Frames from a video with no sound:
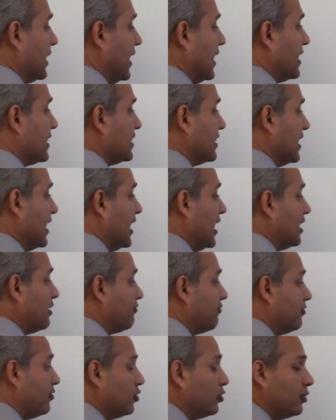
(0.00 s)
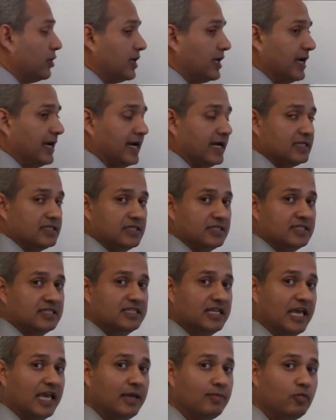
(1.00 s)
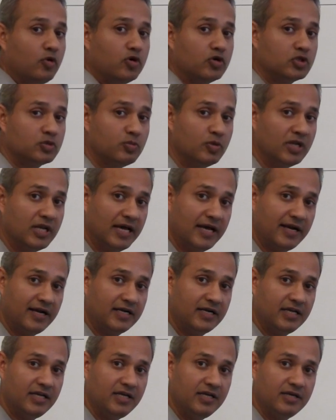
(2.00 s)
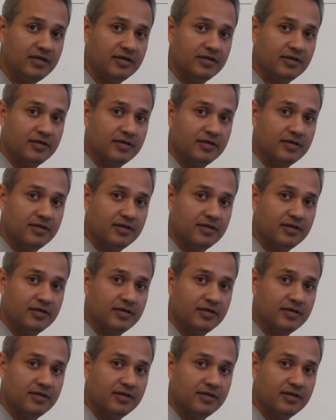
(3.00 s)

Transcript: and that fluid has the same osmolarity